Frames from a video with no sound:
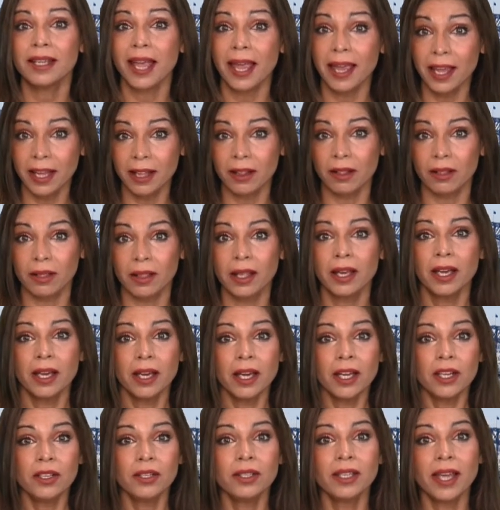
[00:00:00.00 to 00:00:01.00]
L
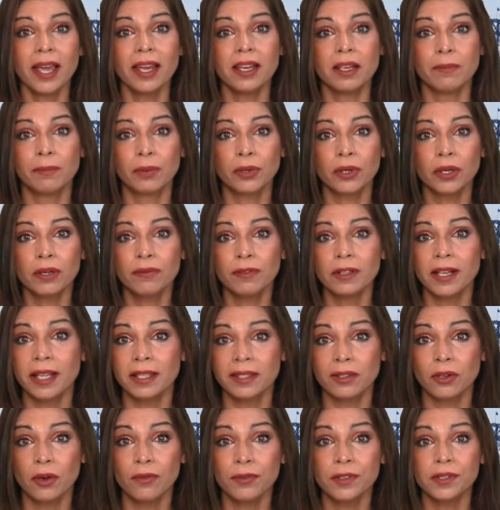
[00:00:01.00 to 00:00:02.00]
to gain approval,
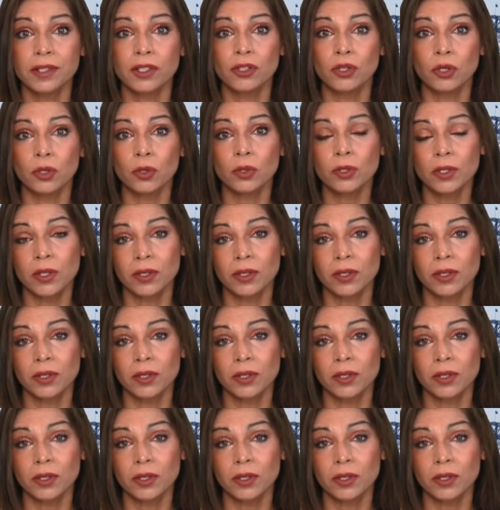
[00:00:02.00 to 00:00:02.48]
as it offers a dual